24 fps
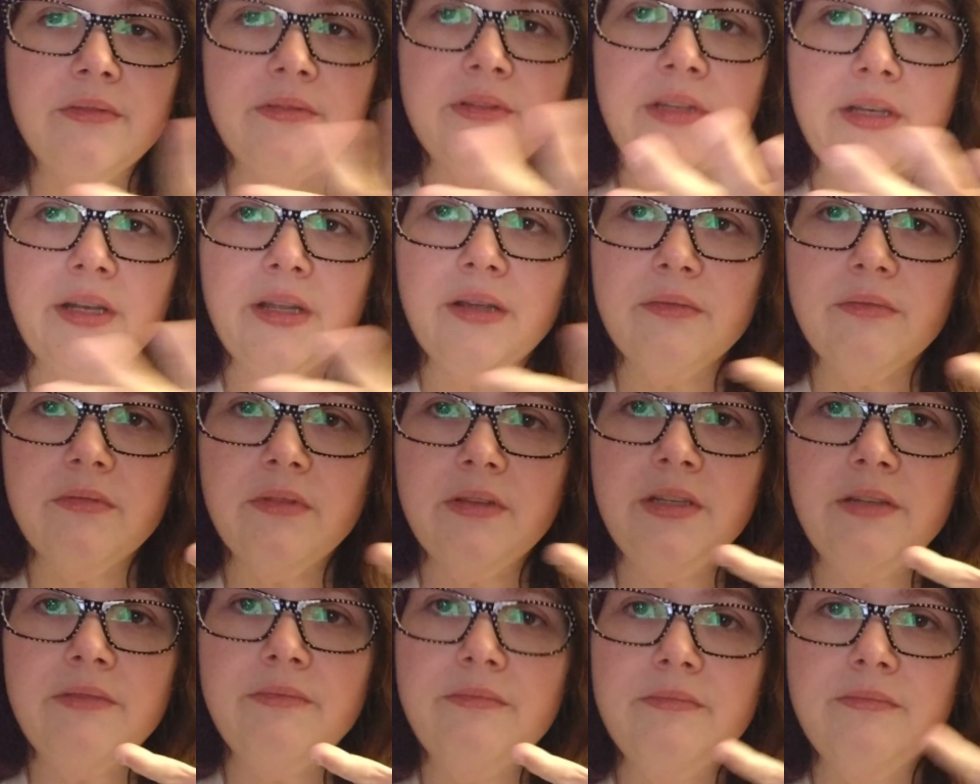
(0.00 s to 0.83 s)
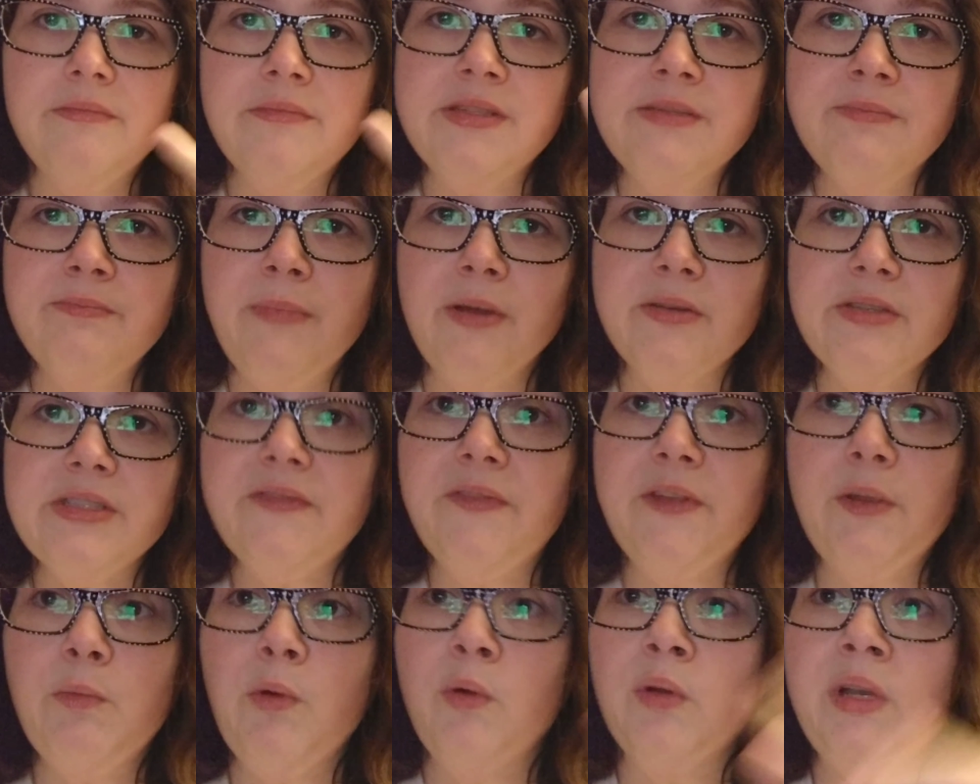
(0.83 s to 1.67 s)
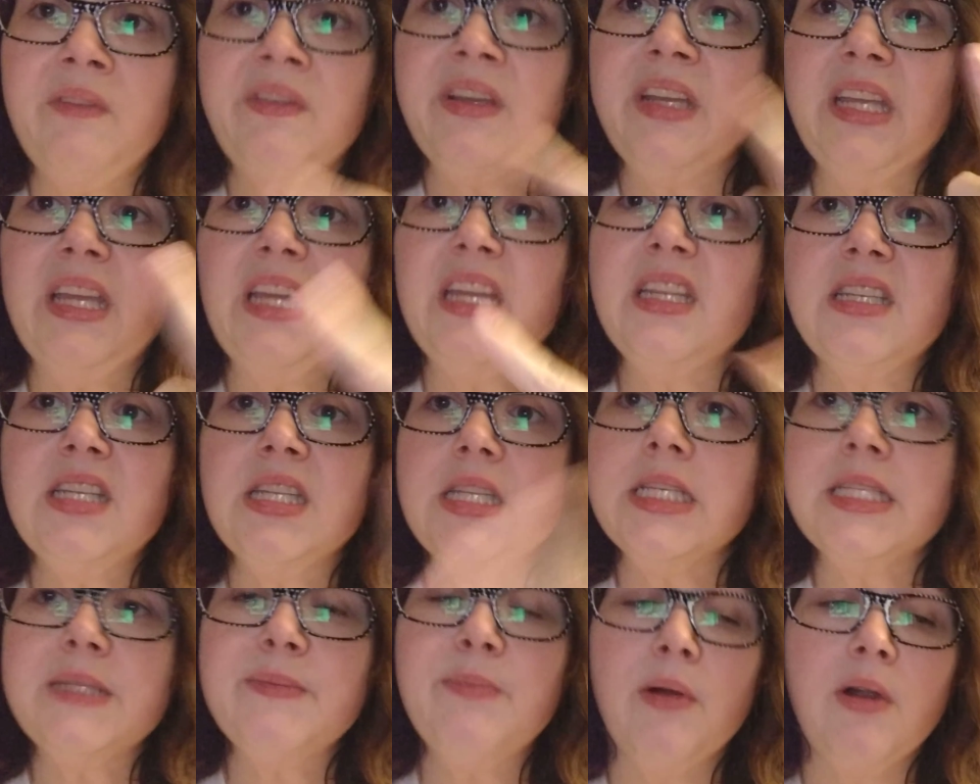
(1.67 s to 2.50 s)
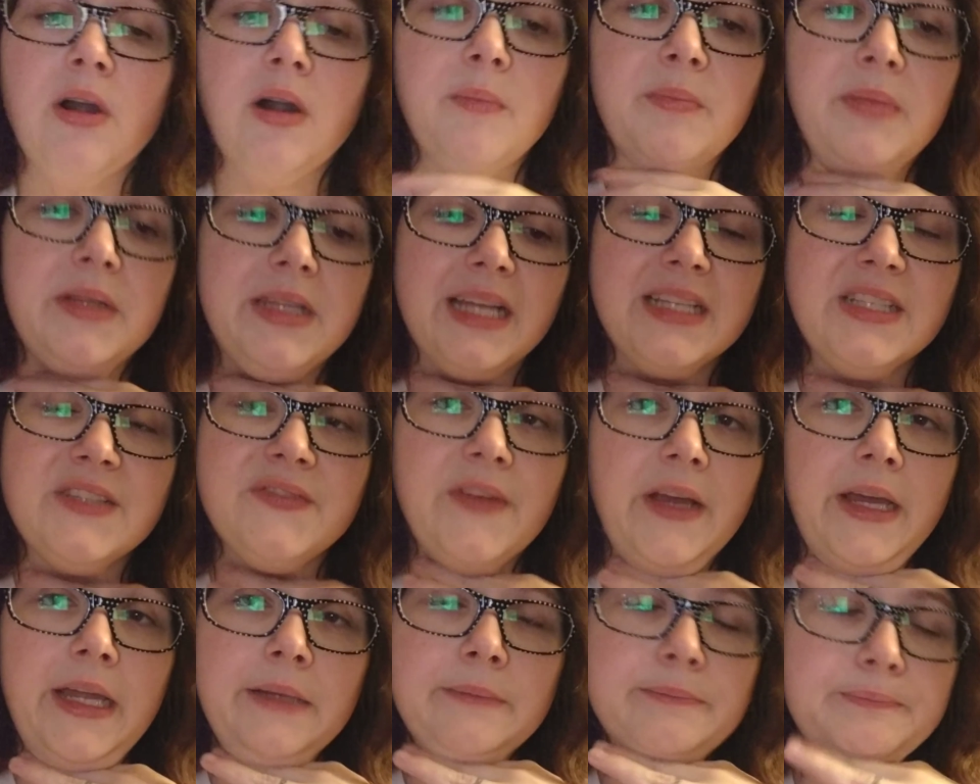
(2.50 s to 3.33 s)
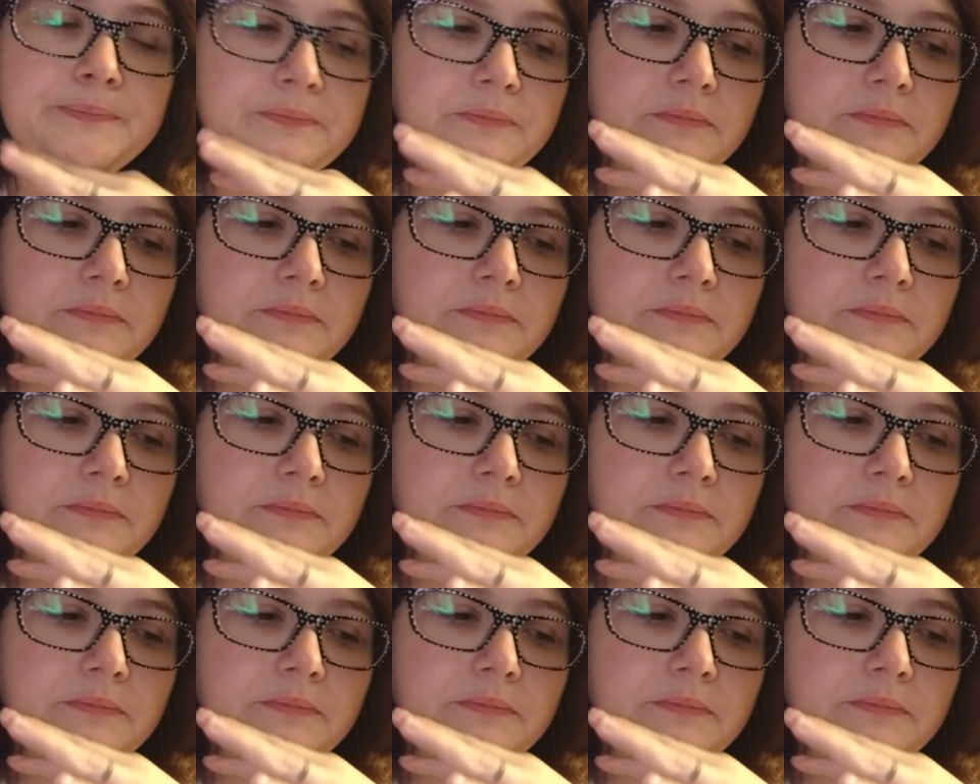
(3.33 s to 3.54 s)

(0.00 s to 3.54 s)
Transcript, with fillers: you know, you, most of you won't even get to this part, but that's fine.